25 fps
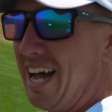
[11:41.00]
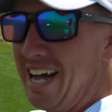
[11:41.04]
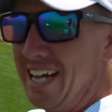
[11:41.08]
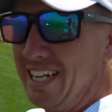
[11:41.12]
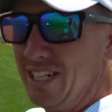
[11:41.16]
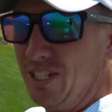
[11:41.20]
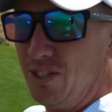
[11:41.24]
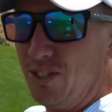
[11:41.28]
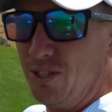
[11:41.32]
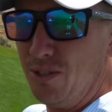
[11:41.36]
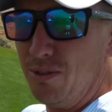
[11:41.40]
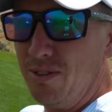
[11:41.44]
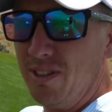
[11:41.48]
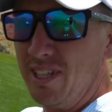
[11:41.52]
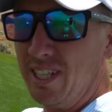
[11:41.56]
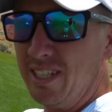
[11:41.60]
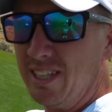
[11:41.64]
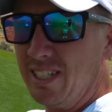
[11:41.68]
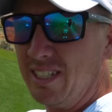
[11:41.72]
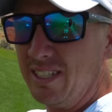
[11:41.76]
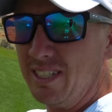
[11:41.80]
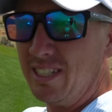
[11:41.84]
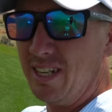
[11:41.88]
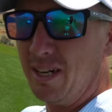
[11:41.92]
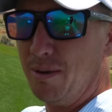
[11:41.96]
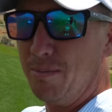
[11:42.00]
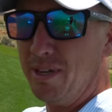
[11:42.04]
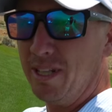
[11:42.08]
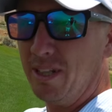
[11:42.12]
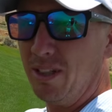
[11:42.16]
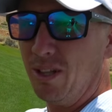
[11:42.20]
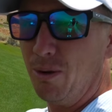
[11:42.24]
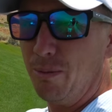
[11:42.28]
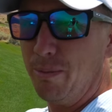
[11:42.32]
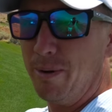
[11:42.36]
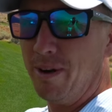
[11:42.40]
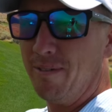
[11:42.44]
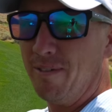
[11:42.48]
I do think this is gonna be a
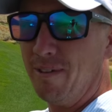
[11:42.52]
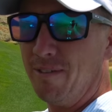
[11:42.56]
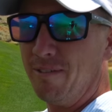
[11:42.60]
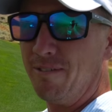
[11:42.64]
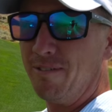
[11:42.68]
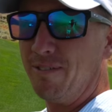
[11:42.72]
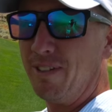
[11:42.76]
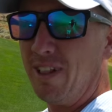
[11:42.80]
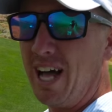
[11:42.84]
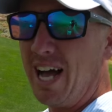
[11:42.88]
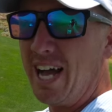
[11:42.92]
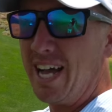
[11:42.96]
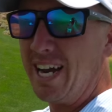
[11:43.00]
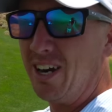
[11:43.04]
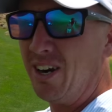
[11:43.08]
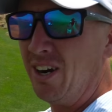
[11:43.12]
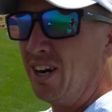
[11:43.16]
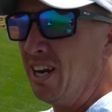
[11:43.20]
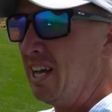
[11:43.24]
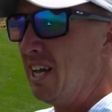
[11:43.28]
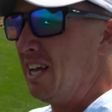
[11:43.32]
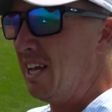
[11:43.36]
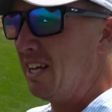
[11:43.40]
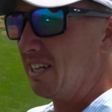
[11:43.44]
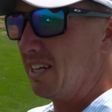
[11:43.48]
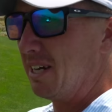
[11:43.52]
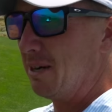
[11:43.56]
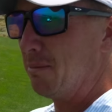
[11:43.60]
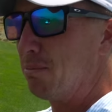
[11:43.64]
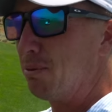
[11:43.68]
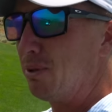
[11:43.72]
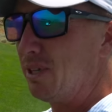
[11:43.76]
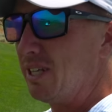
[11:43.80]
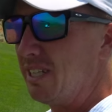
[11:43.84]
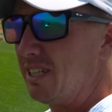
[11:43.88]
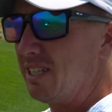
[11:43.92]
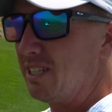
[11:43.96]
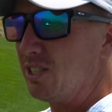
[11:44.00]
little bit of a flyer. Gonna
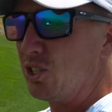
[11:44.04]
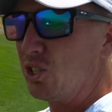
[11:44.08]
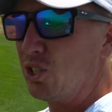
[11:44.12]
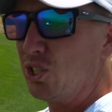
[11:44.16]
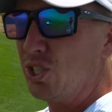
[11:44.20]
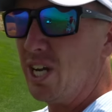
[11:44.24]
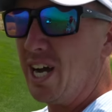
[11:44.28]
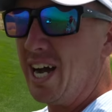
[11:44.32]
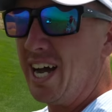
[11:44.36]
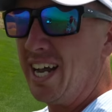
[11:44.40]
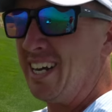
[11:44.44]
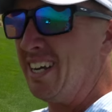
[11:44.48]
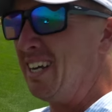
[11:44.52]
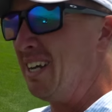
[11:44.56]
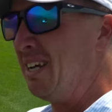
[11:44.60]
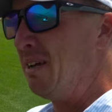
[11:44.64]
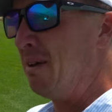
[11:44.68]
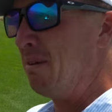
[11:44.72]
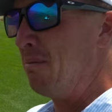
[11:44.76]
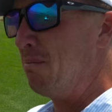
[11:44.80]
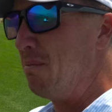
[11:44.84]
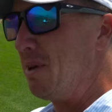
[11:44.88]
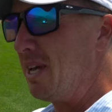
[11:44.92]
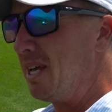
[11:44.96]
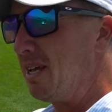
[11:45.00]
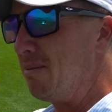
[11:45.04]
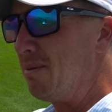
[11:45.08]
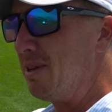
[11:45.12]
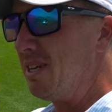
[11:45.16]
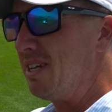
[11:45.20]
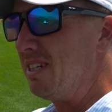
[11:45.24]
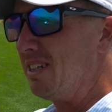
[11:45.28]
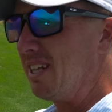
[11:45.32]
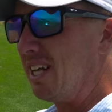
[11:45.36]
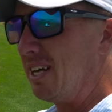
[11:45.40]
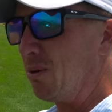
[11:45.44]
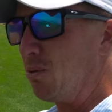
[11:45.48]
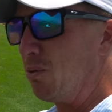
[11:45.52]
play this shot maybe
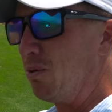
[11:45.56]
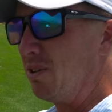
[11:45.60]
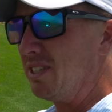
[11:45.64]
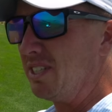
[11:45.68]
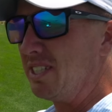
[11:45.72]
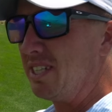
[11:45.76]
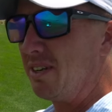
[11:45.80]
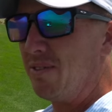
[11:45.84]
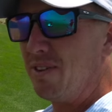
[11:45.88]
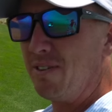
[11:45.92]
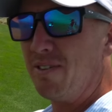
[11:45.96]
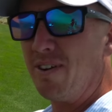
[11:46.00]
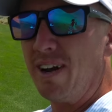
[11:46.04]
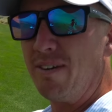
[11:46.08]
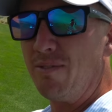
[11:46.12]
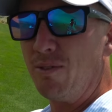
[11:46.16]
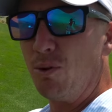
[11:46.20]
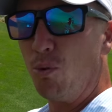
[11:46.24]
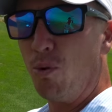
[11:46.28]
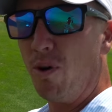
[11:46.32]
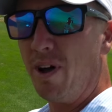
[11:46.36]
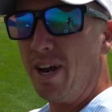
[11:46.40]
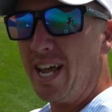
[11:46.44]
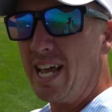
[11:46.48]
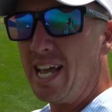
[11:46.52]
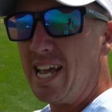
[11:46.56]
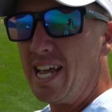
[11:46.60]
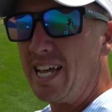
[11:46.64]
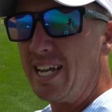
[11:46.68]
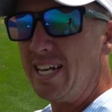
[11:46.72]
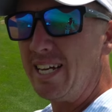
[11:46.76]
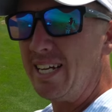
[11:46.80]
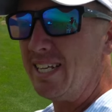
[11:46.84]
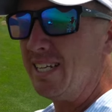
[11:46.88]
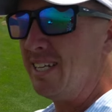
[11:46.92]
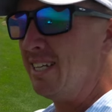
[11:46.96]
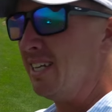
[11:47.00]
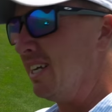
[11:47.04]
like one seventy-five to one
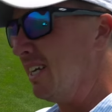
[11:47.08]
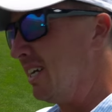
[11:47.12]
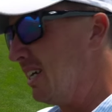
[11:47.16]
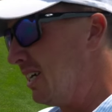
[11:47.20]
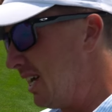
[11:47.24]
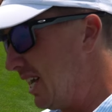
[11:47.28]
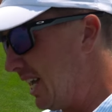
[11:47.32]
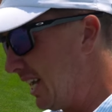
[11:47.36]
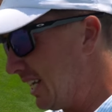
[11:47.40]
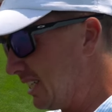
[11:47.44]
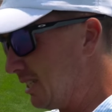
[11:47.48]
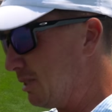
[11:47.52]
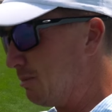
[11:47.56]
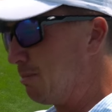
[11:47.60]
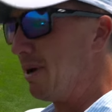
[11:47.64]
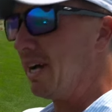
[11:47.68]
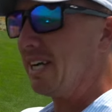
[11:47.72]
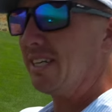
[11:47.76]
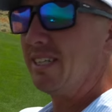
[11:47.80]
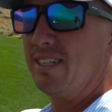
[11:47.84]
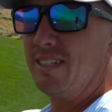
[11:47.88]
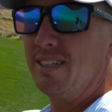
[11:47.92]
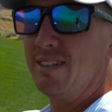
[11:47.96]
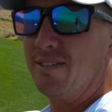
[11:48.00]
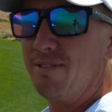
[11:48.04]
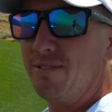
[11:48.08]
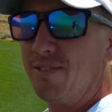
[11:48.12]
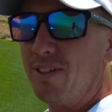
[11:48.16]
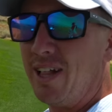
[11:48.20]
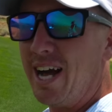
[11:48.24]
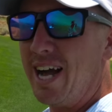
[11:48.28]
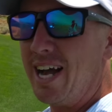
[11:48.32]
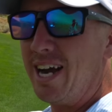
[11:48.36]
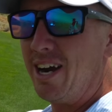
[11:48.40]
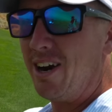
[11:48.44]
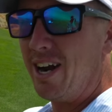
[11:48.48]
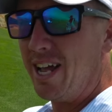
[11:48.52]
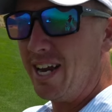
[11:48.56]
eighty, expecting the
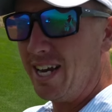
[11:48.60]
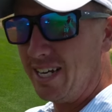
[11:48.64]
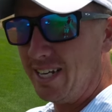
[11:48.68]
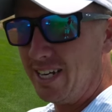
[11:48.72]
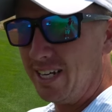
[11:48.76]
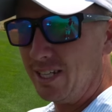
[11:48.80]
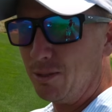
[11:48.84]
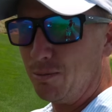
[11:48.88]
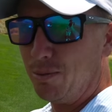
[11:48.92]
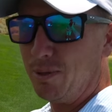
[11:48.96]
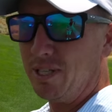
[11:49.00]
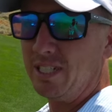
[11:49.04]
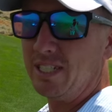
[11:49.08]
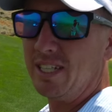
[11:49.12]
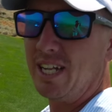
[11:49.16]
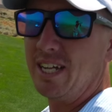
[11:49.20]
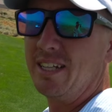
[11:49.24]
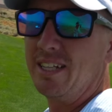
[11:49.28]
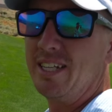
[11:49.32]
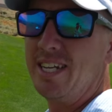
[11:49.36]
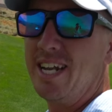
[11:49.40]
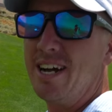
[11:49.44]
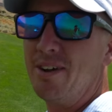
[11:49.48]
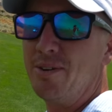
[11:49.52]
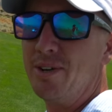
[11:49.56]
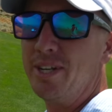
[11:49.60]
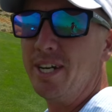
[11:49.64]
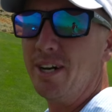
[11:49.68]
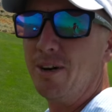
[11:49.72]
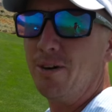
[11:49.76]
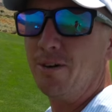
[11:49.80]
flyer, and it does play slightly downhill.